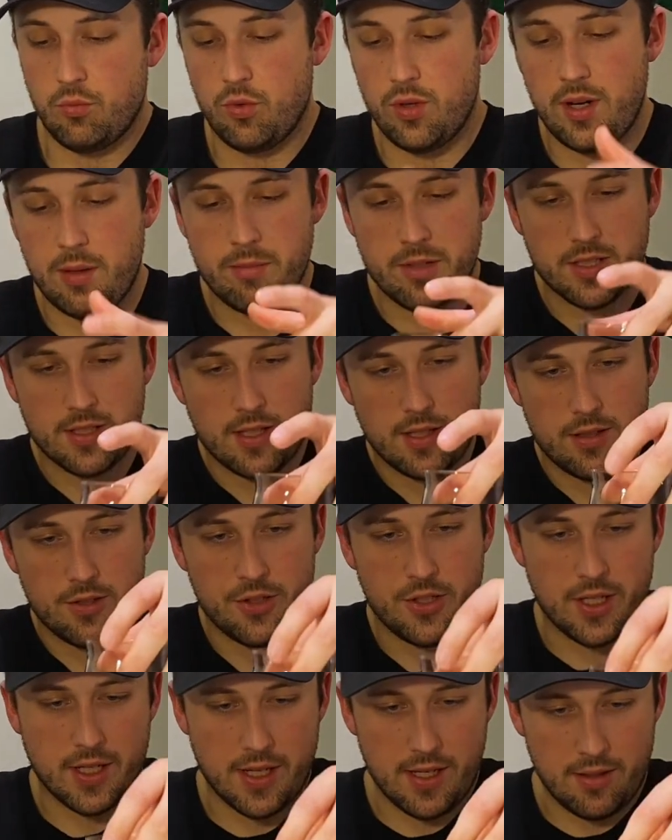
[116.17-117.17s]
I'm excited to
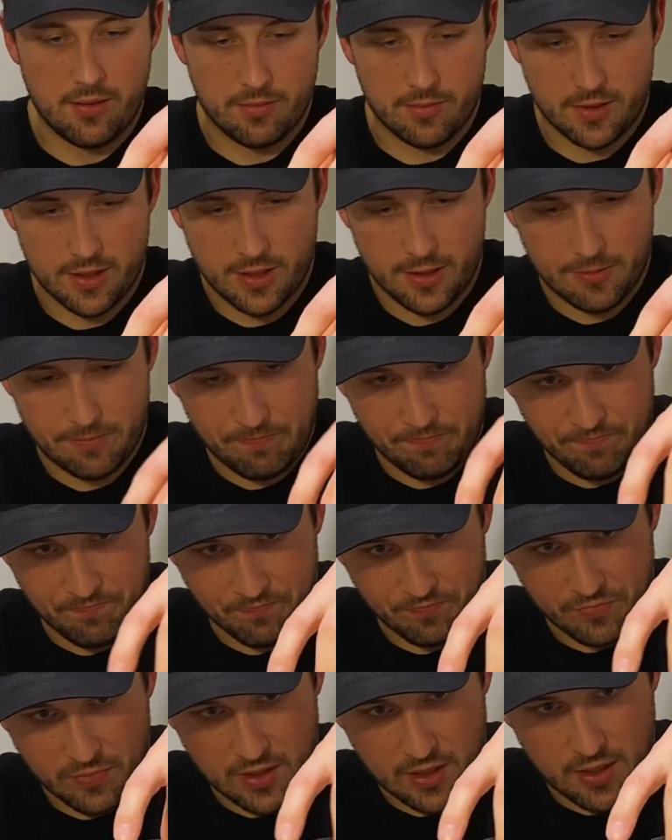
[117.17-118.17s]
check out. So
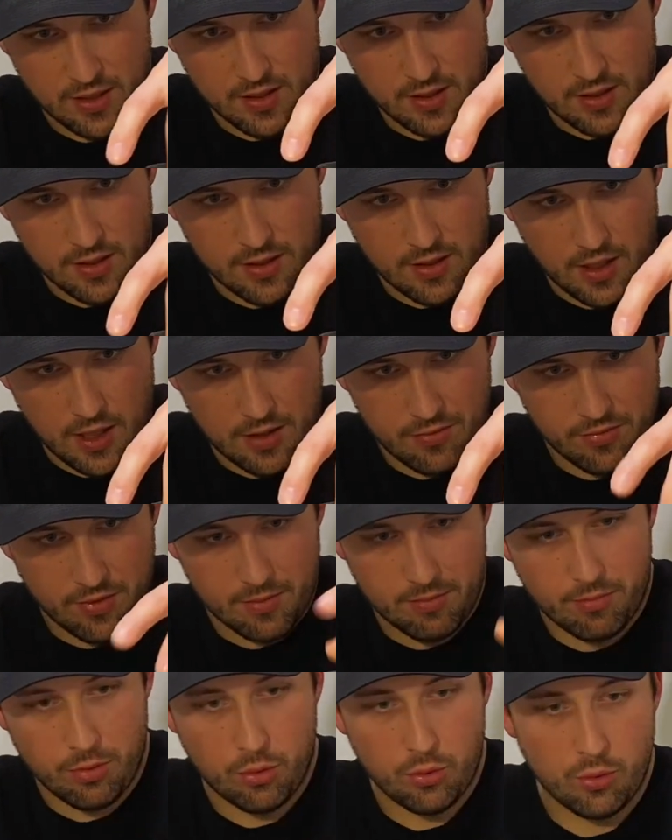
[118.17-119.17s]
off the
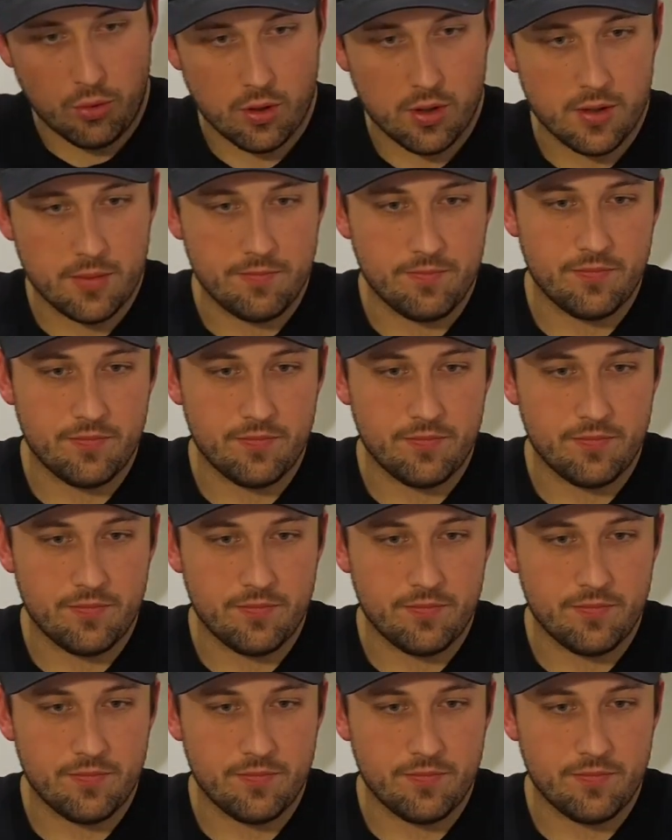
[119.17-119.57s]
pour,